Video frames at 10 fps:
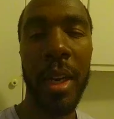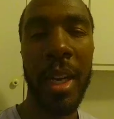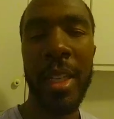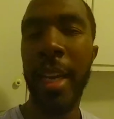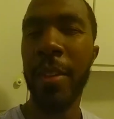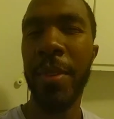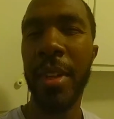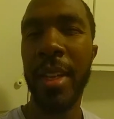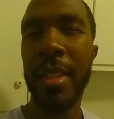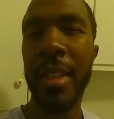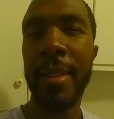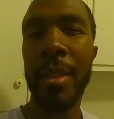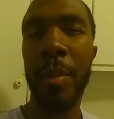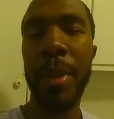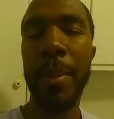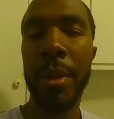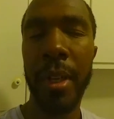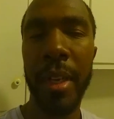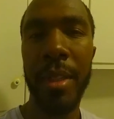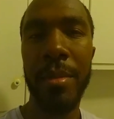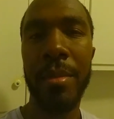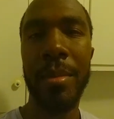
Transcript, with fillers: I kind of feel like seeing some people tonight.